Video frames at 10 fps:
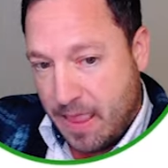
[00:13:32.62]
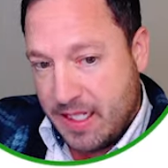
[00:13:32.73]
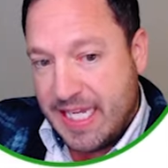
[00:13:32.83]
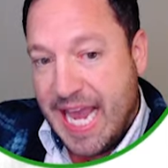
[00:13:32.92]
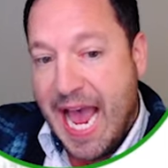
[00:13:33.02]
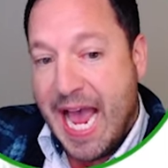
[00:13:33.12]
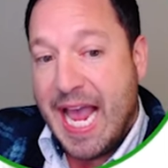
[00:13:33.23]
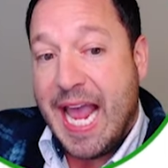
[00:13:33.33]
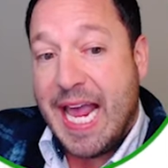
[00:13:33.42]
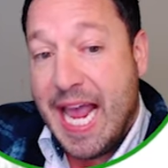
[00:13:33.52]
Yeah.
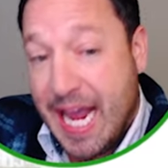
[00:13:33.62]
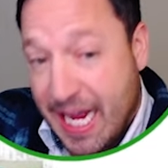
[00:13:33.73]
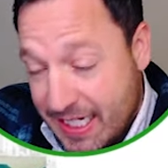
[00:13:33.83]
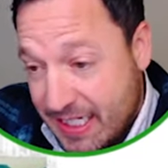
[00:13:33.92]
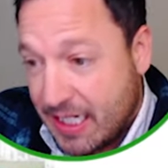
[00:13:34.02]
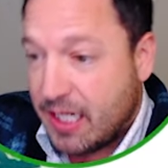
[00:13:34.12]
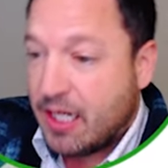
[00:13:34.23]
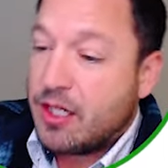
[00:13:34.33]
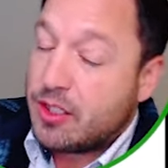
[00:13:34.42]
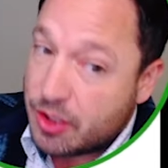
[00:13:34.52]
And
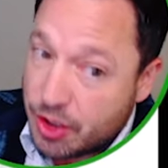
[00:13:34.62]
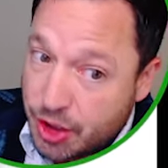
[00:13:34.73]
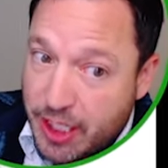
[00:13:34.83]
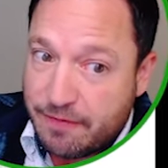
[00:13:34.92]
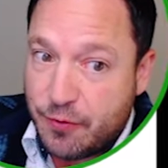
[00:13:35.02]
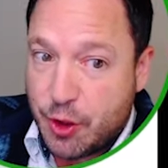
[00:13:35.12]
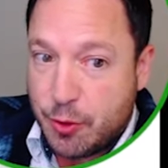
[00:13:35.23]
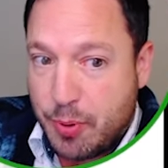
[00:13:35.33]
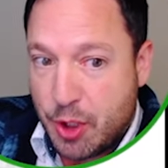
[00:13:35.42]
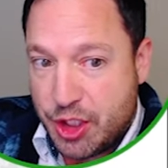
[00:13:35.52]
if you
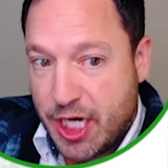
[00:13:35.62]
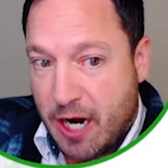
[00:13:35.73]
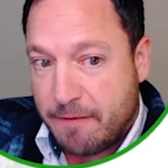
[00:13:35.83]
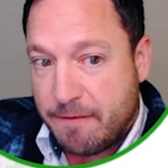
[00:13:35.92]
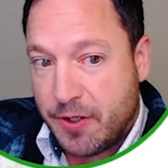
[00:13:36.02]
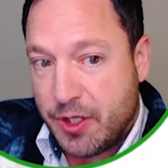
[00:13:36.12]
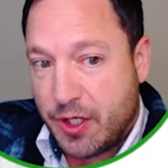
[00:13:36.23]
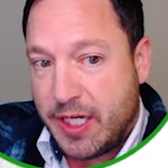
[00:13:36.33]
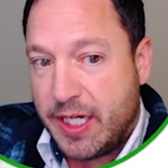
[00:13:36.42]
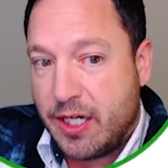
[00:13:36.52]
push out further
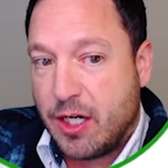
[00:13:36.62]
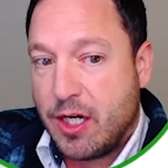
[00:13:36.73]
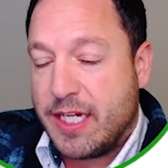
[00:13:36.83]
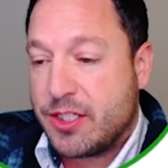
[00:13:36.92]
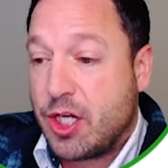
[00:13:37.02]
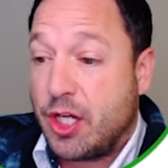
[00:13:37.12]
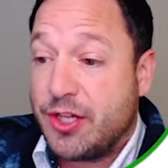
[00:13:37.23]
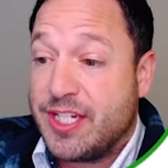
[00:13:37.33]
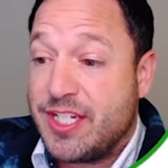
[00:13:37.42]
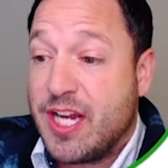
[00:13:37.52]
here, it's called
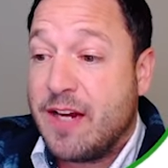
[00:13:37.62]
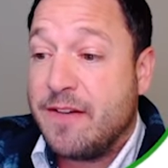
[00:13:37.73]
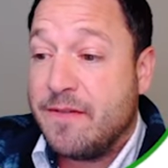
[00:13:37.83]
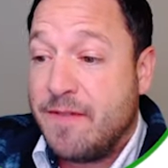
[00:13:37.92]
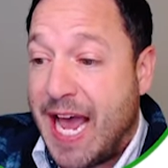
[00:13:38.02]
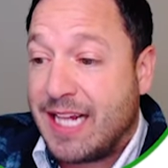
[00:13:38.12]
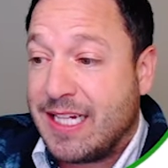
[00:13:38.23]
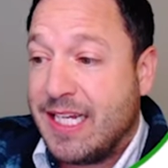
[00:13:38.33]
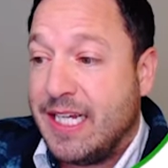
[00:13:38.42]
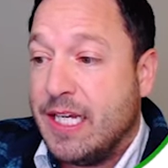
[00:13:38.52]
the Sun
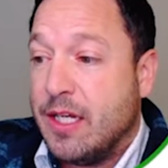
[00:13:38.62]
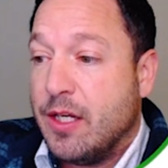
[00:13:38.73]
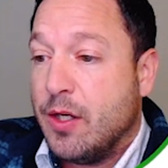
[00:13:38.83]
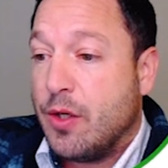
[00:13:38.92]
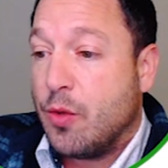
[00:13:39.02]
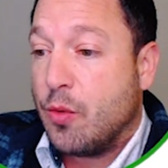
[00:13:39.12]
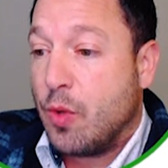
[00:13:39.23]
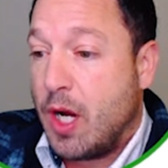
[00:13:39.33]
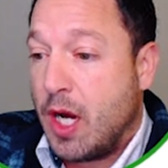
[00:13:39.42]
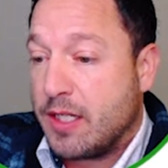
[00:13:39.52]
Valley
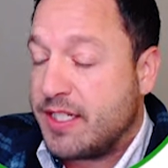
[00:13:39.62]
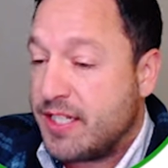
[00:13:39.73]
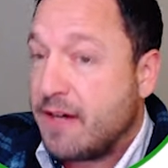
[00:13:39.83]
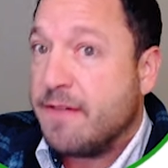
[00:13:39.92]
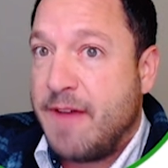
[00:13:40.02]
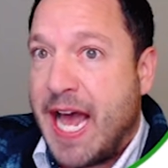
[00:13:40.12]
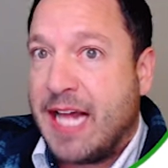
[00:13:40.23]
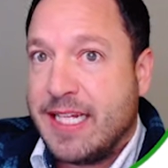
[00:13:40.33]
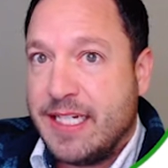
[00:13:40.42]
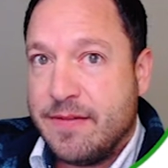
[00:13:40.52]

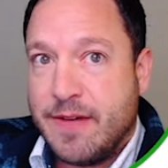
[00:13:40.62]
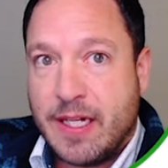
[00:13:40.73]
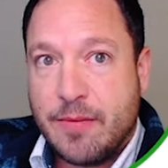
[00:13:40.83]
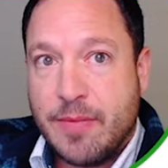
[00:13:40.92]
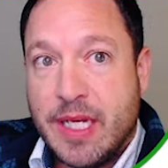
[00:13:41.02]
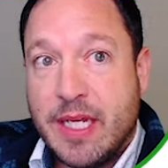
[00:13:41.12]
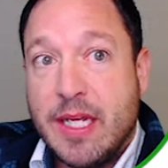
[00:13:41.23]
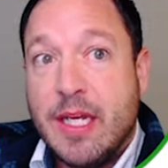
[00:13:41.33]
development.